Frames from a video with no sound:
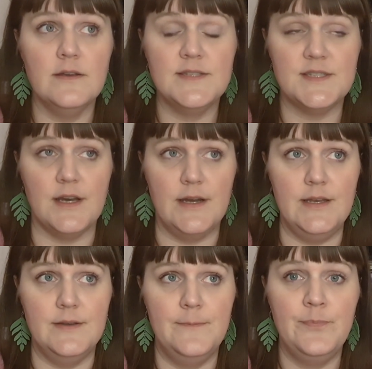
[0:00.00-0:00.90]

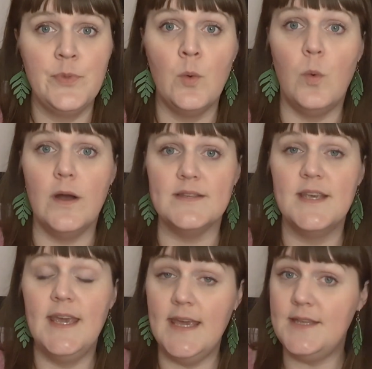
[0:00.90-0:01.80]
son was
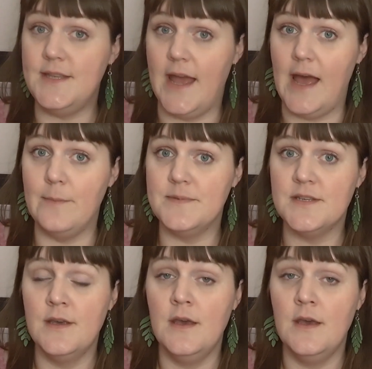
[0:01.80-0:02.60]
kidnapped,